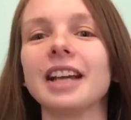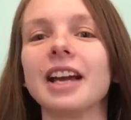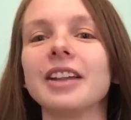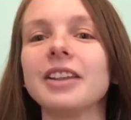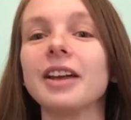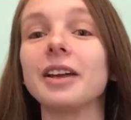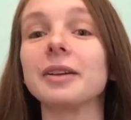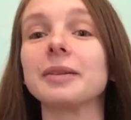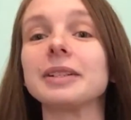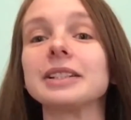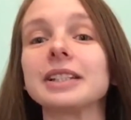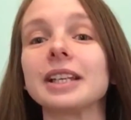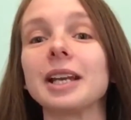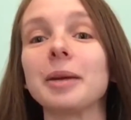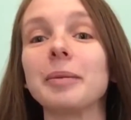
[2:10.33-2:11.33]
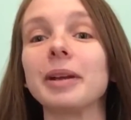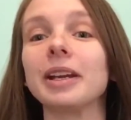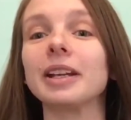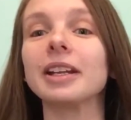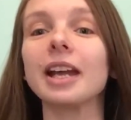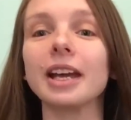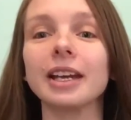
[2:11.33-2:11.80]
I thought it was gonna
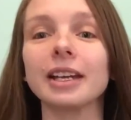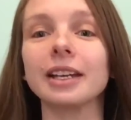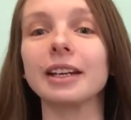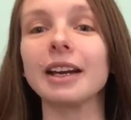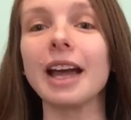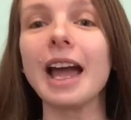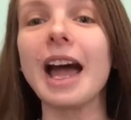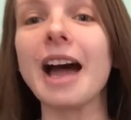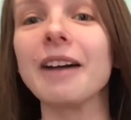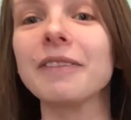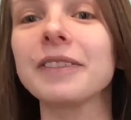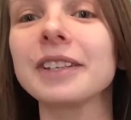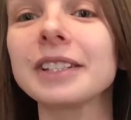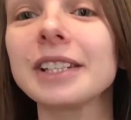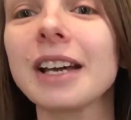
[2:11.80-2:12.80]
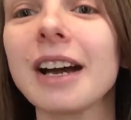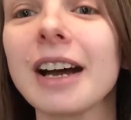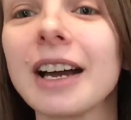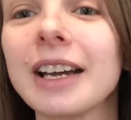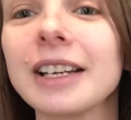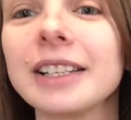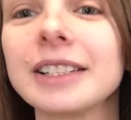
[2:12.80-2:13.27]
be like half the
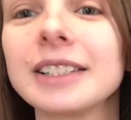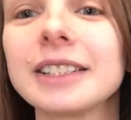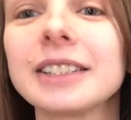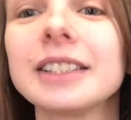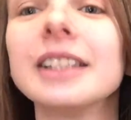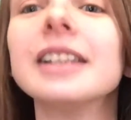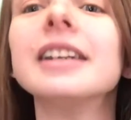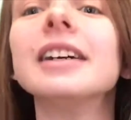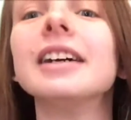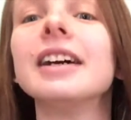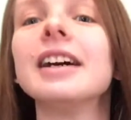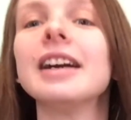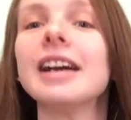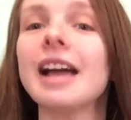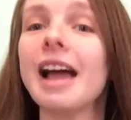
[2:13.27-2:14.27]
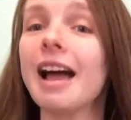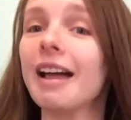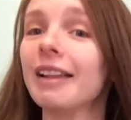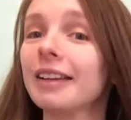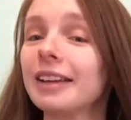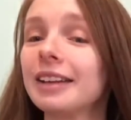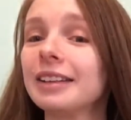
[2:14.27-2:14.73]
size,
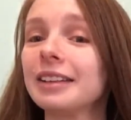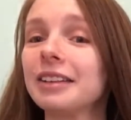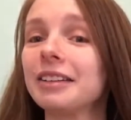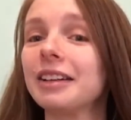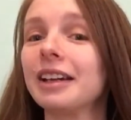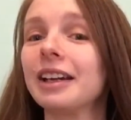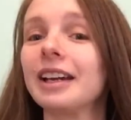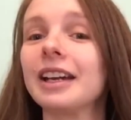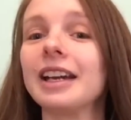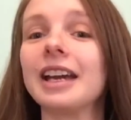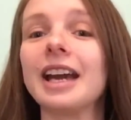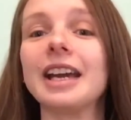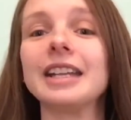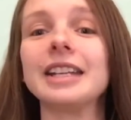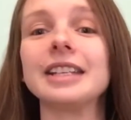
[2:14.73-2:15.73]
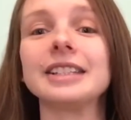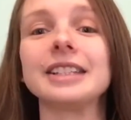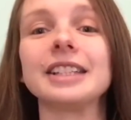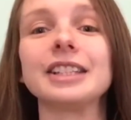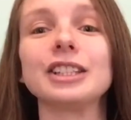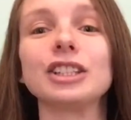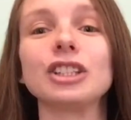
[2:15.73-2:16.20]
elegant looking, and
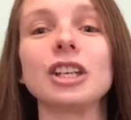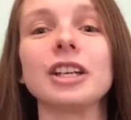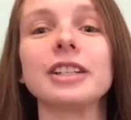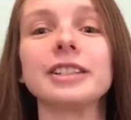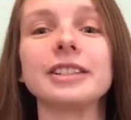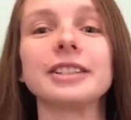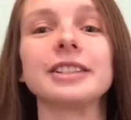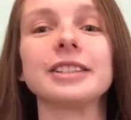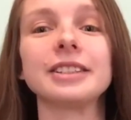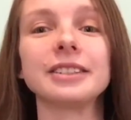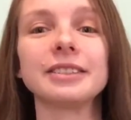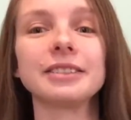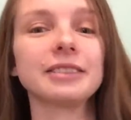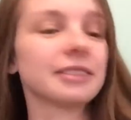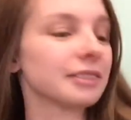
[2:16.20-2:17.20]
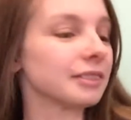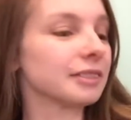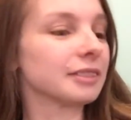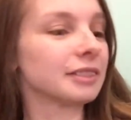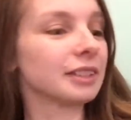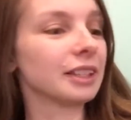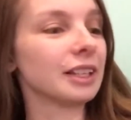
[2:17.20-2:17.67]
this is just
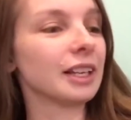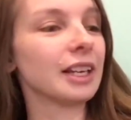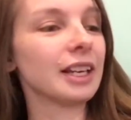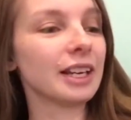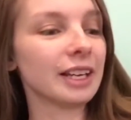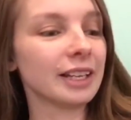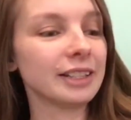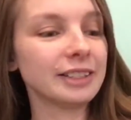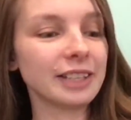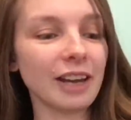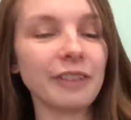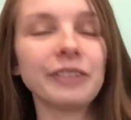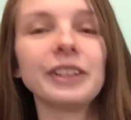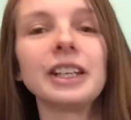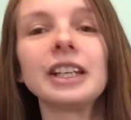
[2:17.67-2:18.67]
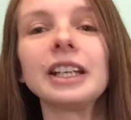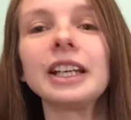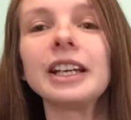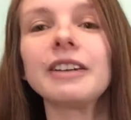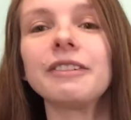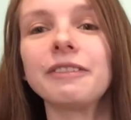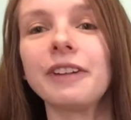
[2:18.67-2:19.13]

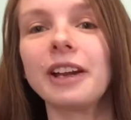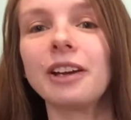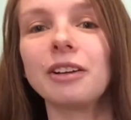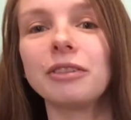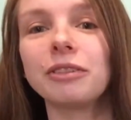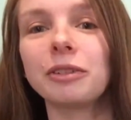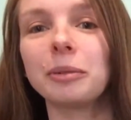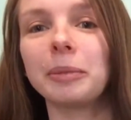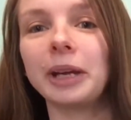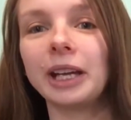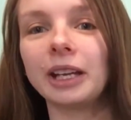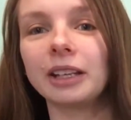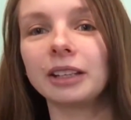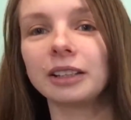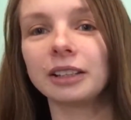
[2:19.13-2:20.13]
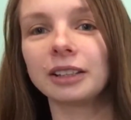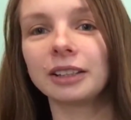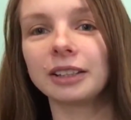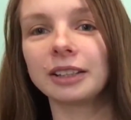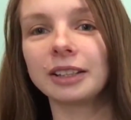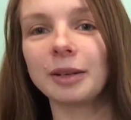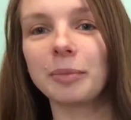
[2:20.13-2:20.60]
definitely a fail for me.
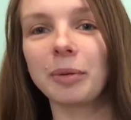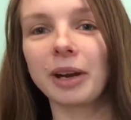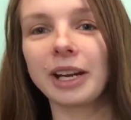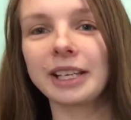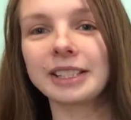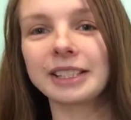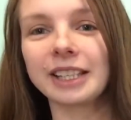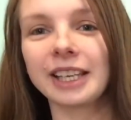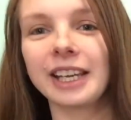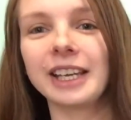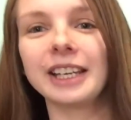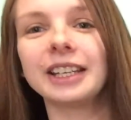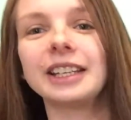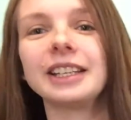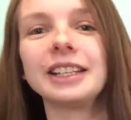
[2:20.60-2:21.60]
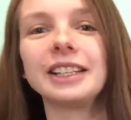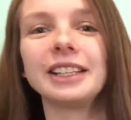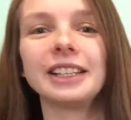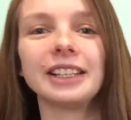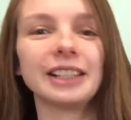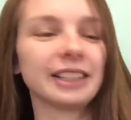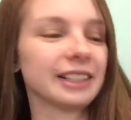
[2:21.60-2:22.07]
The bracelet
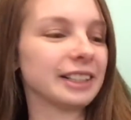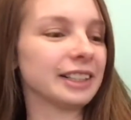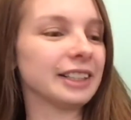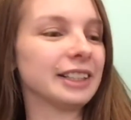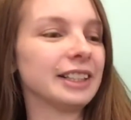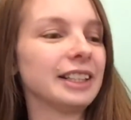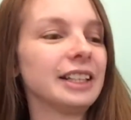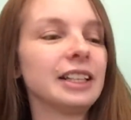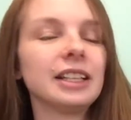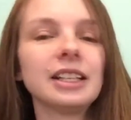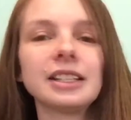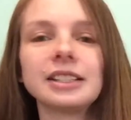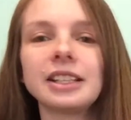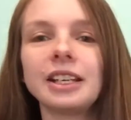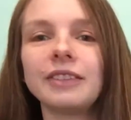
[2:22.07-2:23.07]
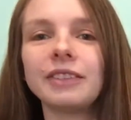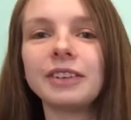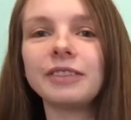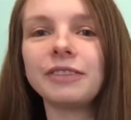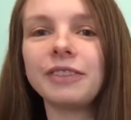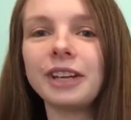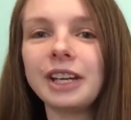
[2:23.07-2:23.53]
doesn't
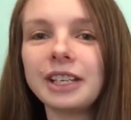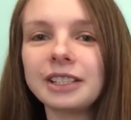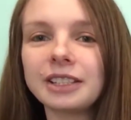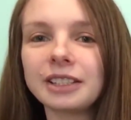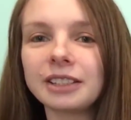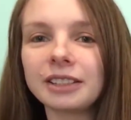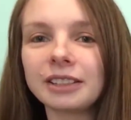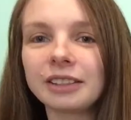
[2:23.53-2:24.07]
even fit.